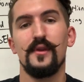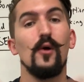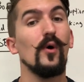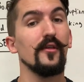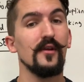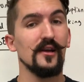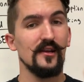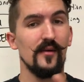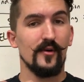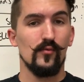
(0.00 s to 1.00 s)
Now, while their
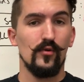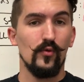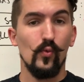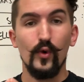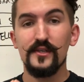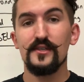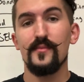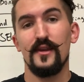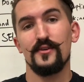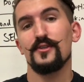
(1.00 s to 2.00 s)
economic role would
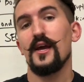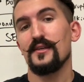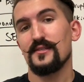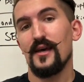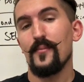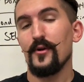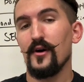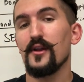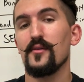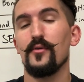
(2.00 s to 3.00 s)
diminish as time
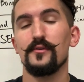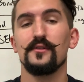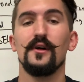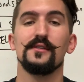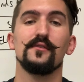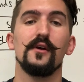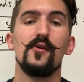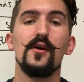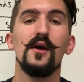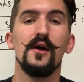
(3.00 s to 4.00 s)
went on in the post-classical
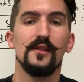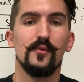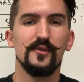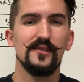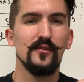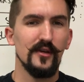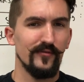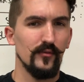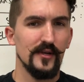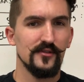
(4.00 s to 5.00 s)
era, they were still
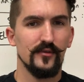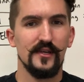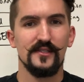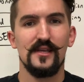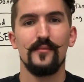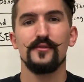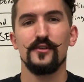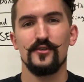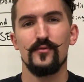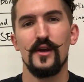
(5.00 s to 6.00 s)
influential in
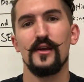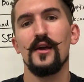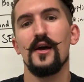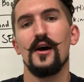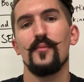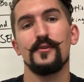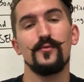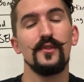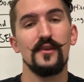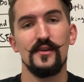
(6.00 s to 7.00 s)
establishing trade
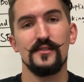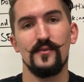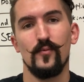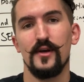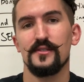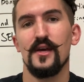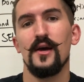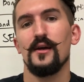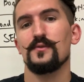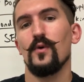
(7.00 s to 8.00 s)
between the East and West,
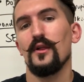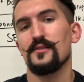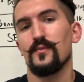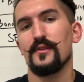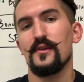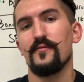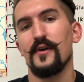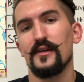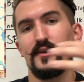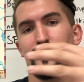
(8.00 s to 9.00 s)
as well as with the
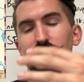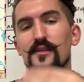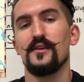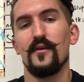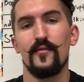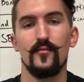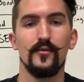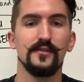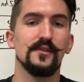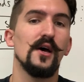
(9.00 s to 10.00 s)
Vikings and Kievan
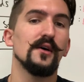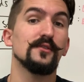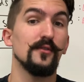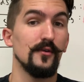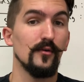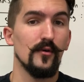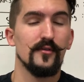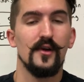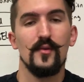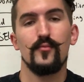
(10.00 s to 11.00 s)
Rus to the
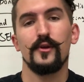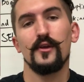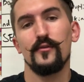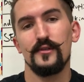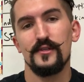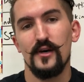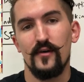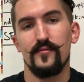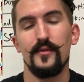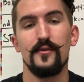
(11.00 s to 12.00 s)
north, bringing goods
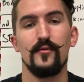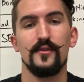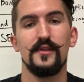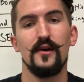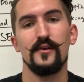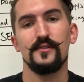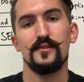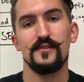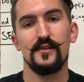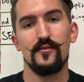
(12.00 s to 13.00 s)
from the north down into
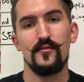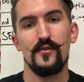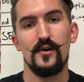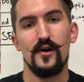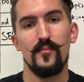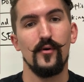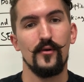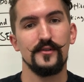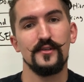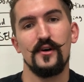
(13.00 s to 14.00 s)
the southern
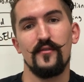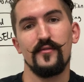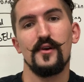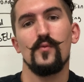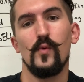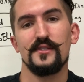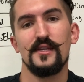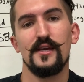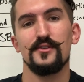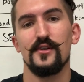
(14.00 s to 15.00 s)
parts of
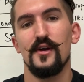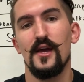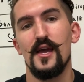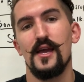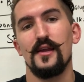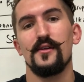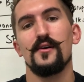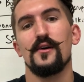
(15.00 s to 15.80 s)
West Asia and